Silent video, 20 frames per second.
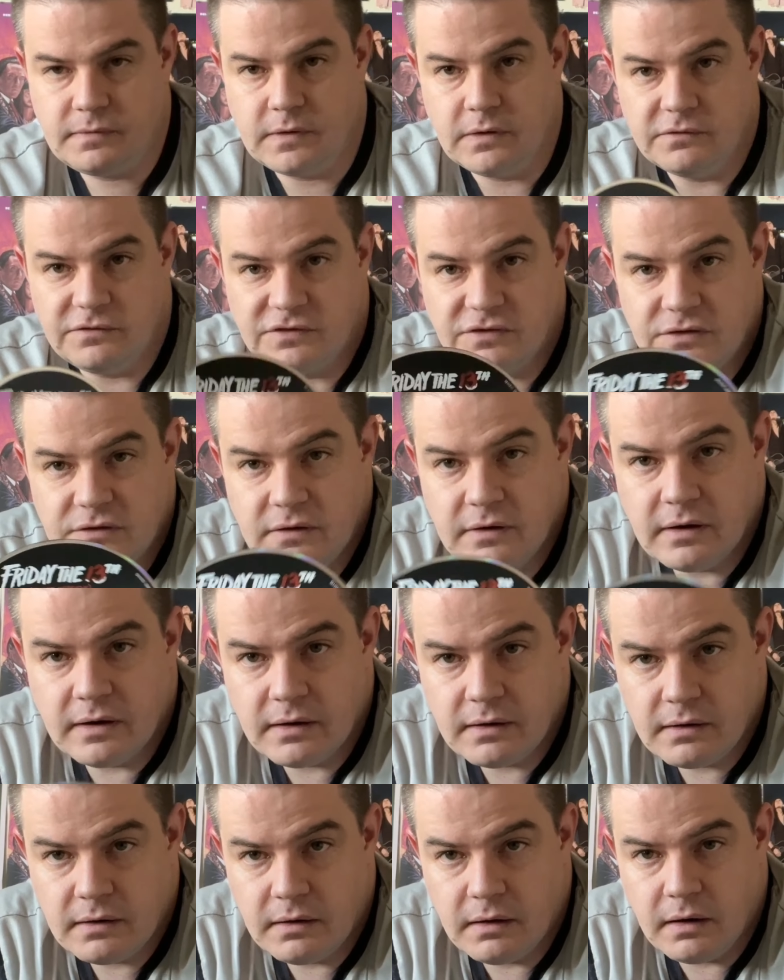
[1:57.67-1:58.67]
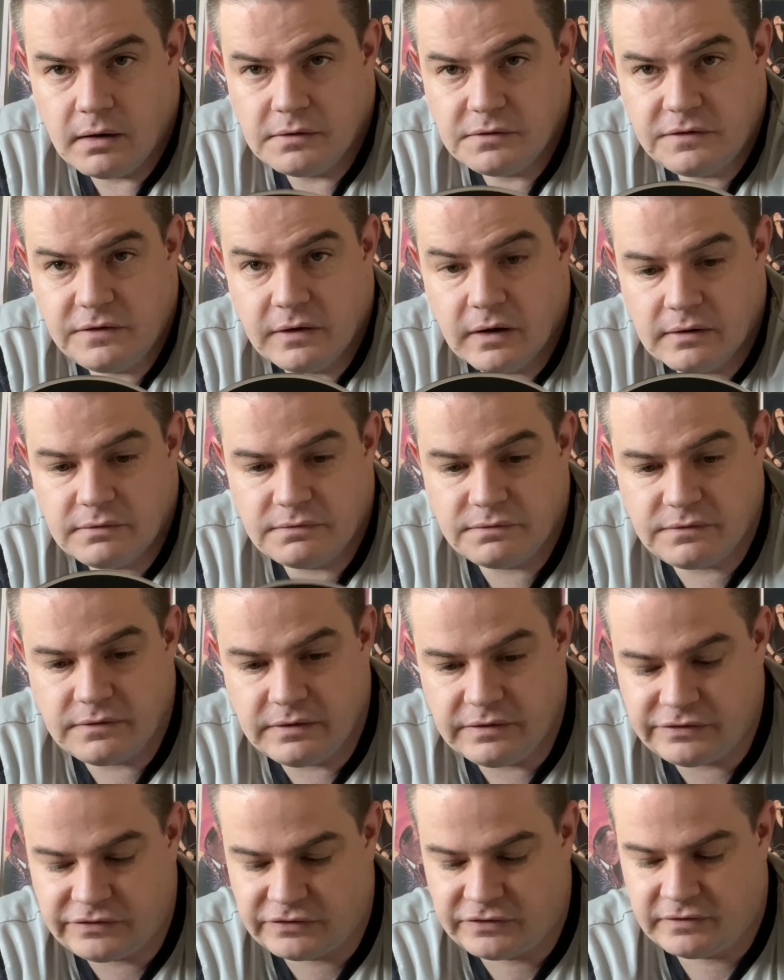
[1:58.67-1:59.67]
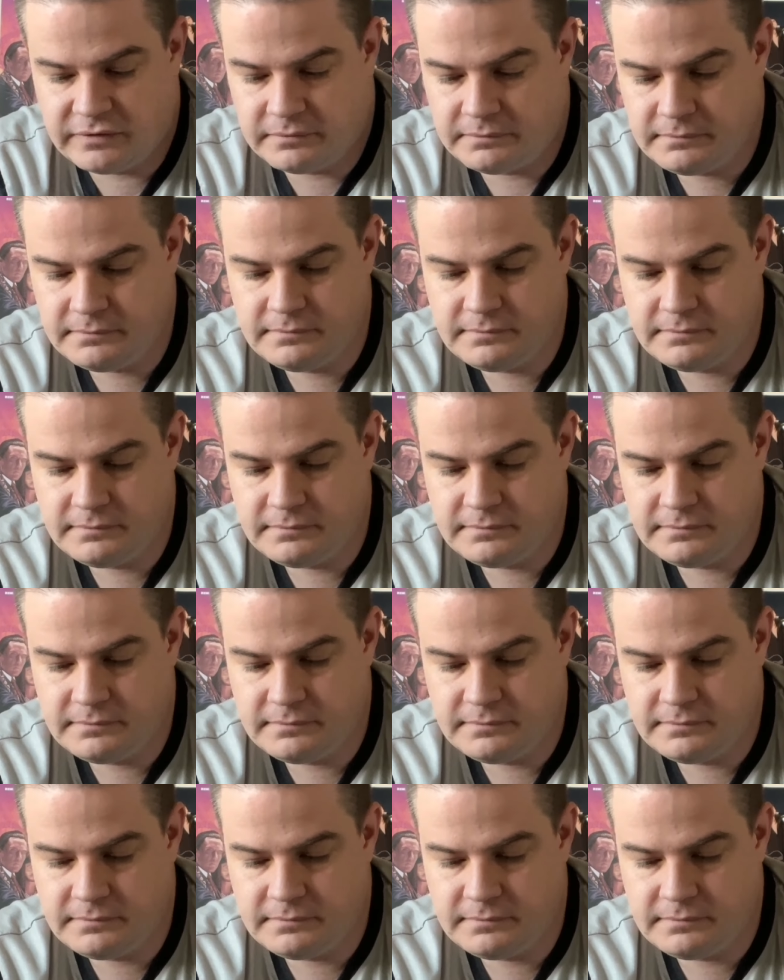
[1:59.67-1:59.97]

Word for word: there's the uh, uncut disc.